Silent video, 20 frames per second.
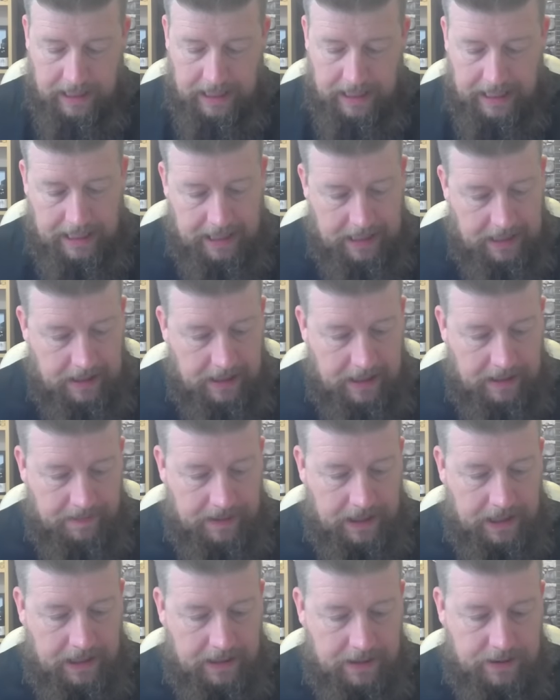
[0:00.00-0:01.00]
Let
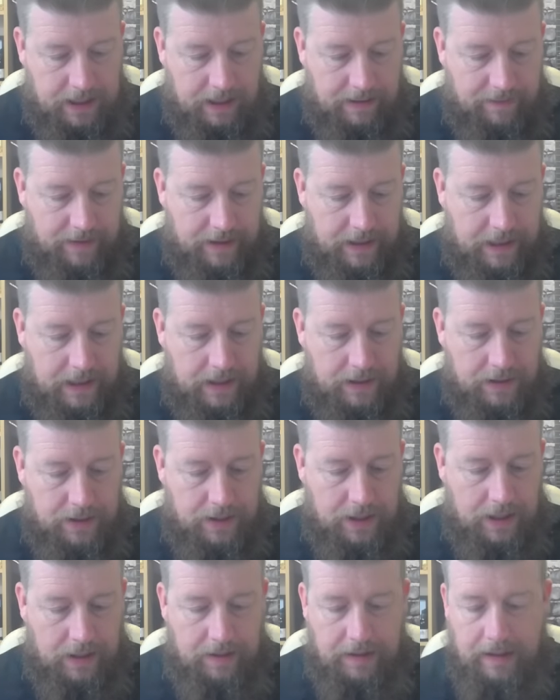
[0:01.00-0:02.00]
me see if I can
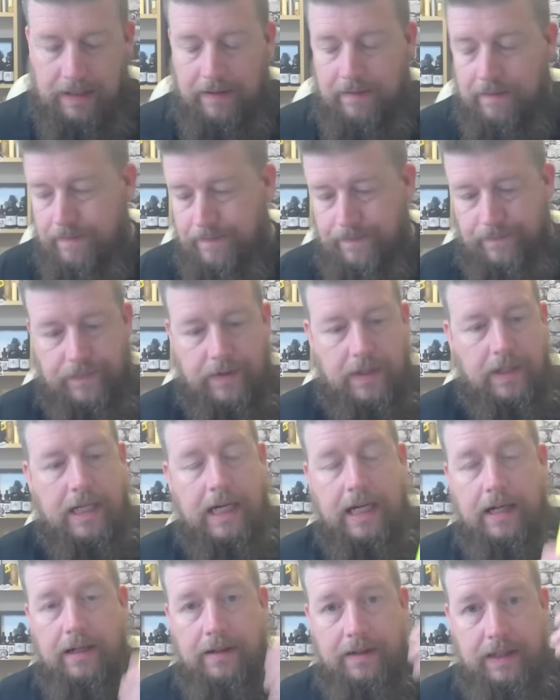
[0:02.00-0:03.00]
show you.
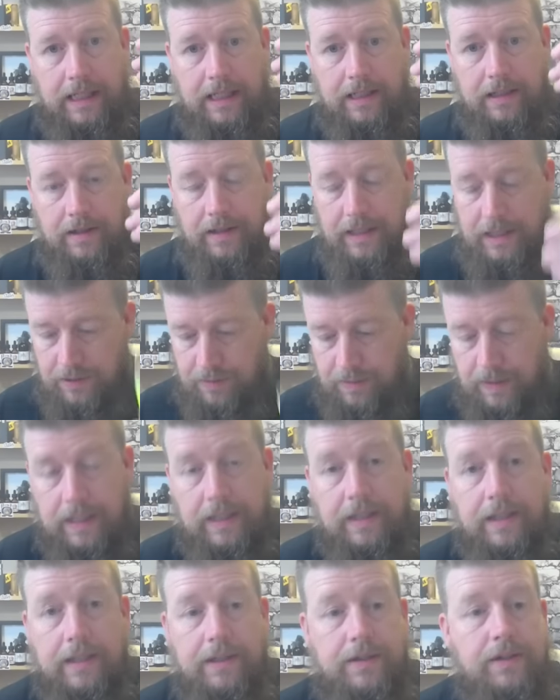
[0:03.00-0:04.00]
Okay, on this
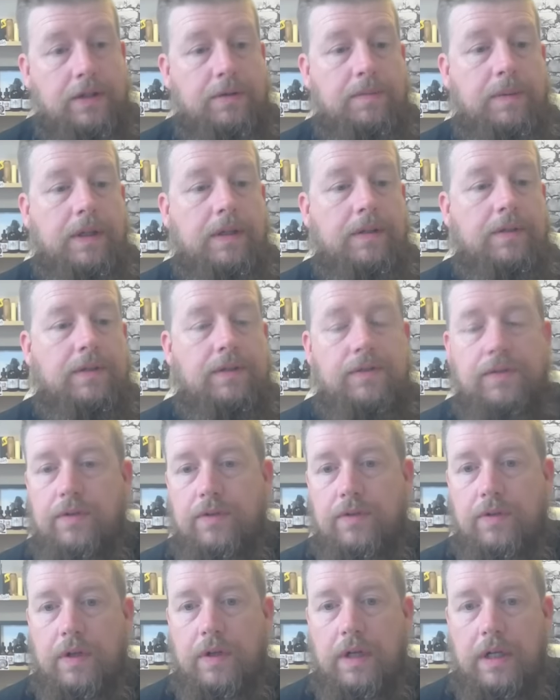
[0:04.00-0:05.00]
one, it's just because it's the
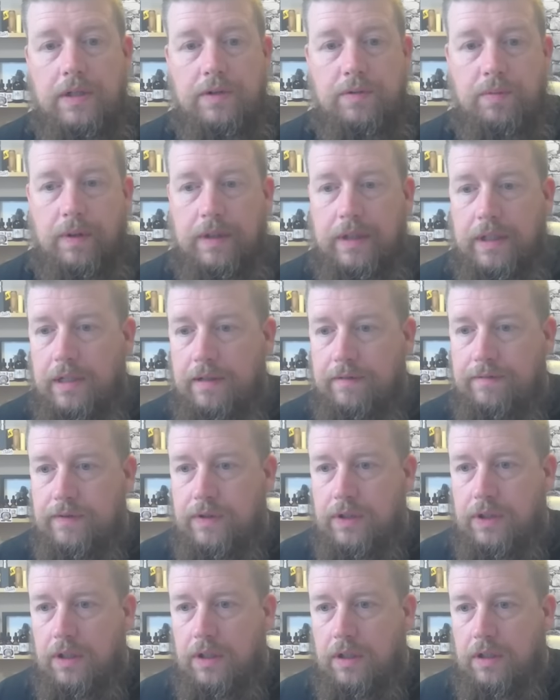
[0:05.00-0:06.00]
driest one that I've
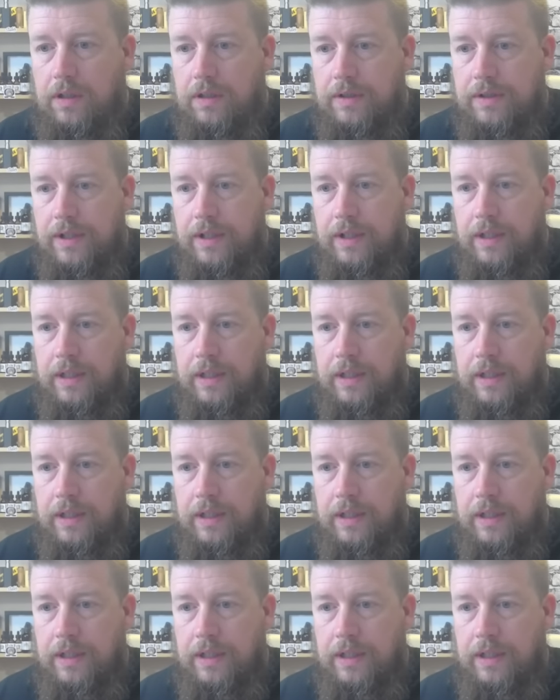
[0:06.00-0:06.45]
got.